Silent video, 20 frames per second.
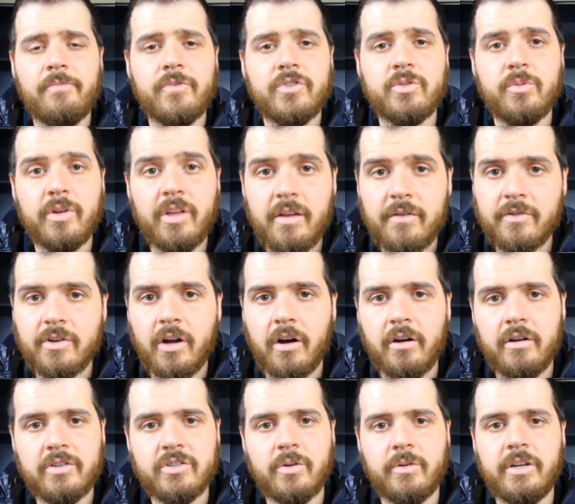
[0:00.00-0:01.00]
So a gift
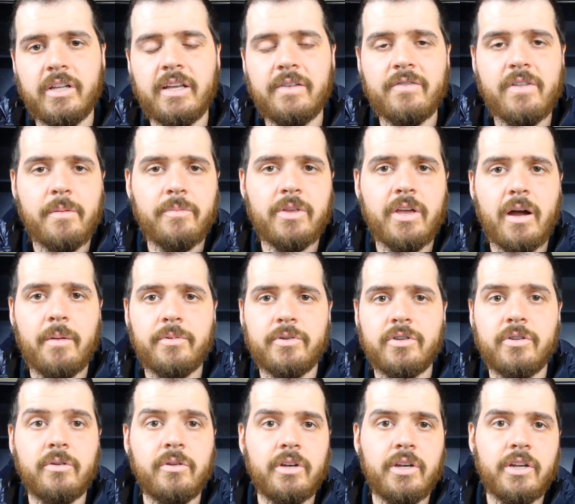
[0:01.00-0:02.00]
card is going to give them the
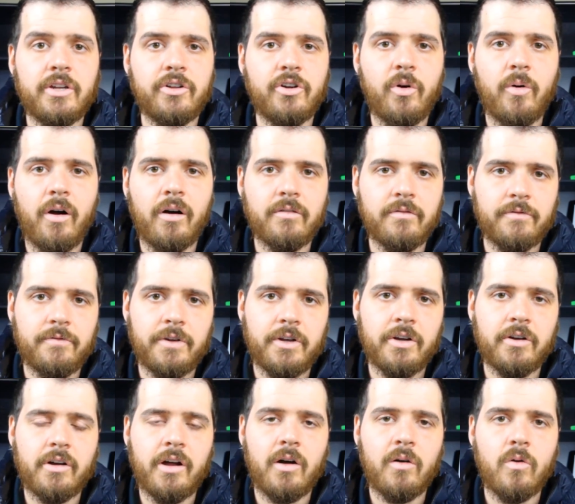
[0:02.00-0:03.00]
opportunity to go out and
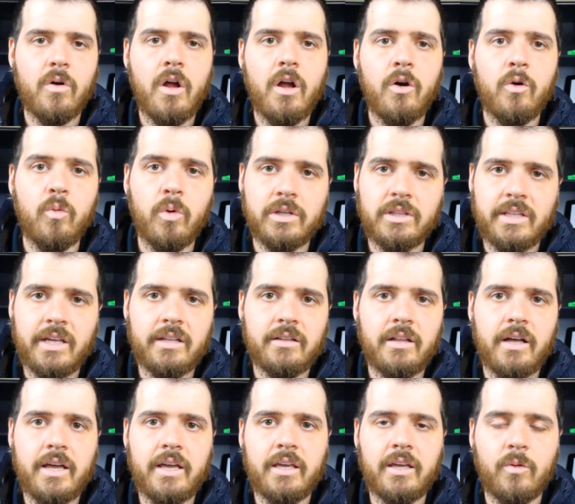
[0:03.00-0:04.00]
figure out what they
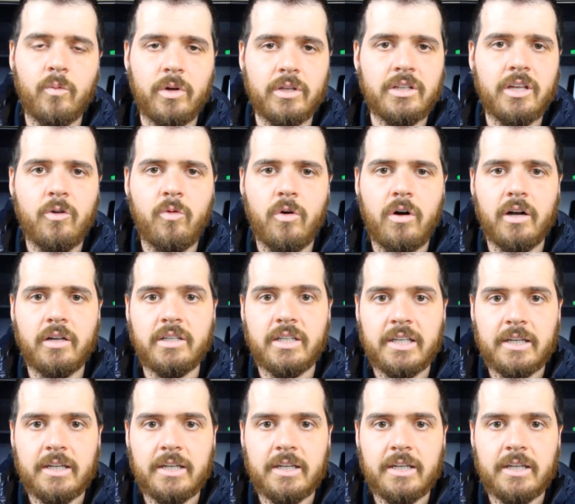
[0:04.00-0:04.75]
like and what they want.